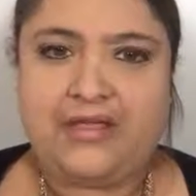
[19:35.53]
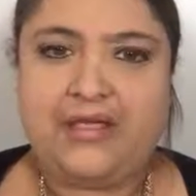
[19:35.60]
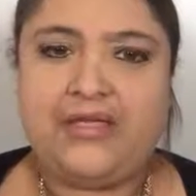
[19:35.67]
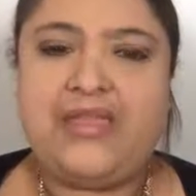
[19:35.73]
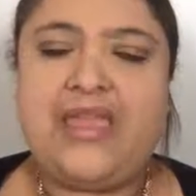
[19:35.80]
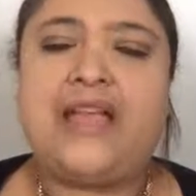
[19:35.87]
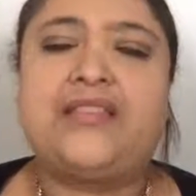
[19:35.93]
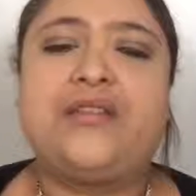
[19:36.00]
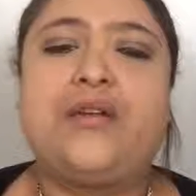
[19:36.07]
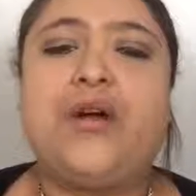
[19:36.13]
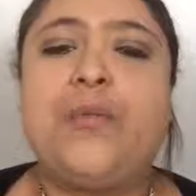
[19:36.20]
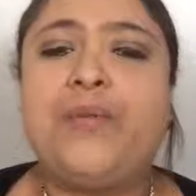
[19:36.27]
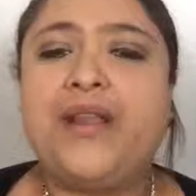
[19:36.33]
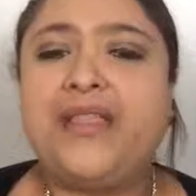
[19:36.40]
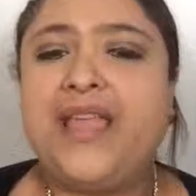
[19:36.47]
Yeah, so
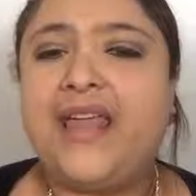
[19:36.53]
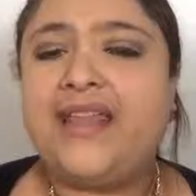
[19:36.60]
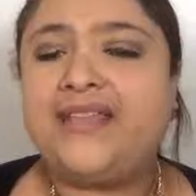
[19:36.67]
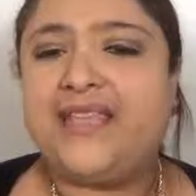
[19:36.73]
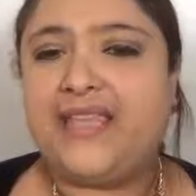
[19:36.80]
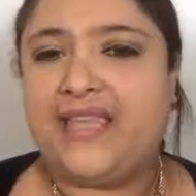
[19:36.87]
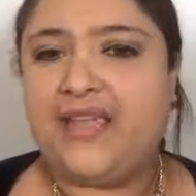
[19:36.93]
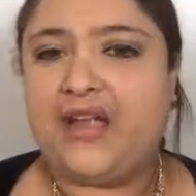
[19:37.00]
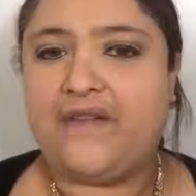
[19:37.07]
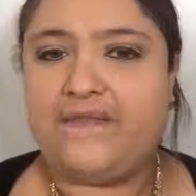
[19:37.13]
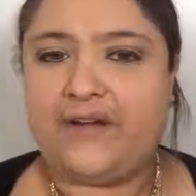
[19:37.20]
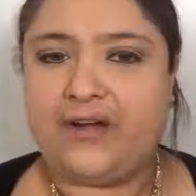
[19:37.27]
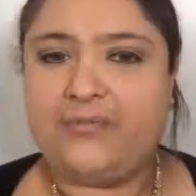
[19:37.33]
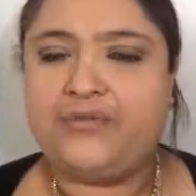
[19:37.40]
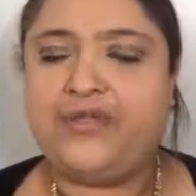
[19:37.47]
comprender is the ER
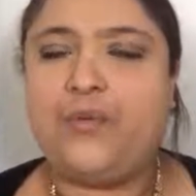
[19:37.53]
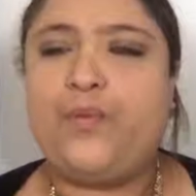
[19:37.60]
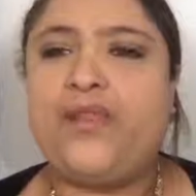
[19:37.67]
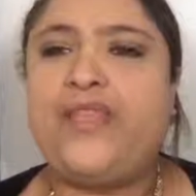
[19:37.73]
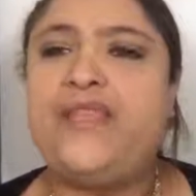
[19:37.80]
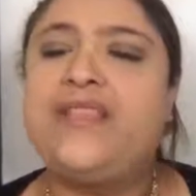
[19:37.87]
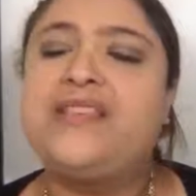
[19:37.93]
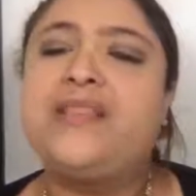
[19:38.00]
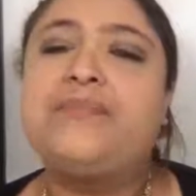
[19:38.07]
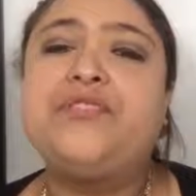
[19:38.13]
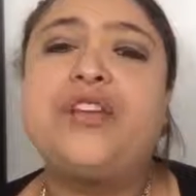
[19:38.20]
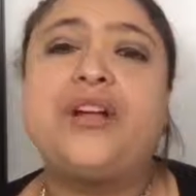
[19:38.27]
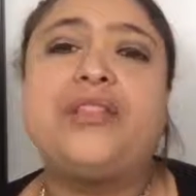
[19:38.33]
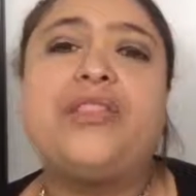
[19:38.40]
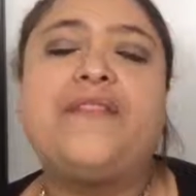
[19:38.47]
verb, so we need a
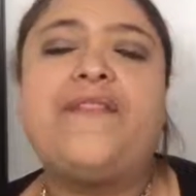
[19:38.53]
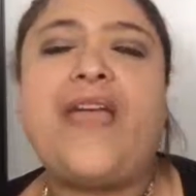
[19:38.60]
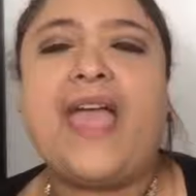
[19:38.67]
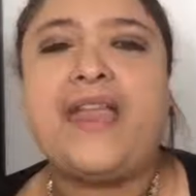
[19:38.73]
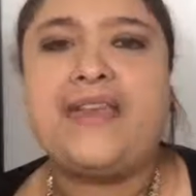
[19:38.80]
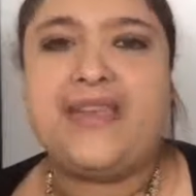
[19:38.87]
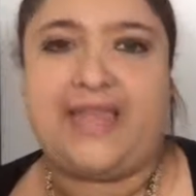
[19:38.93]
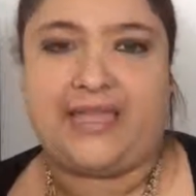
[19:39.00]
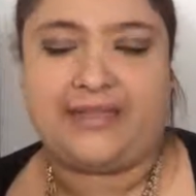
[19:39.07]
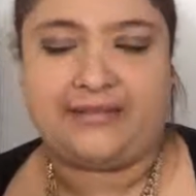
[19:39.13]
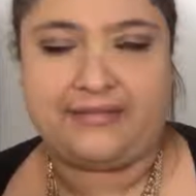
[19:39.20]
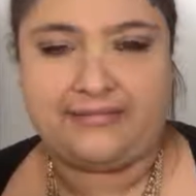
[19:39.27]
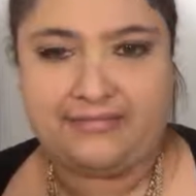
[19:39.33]
subjunctive ending.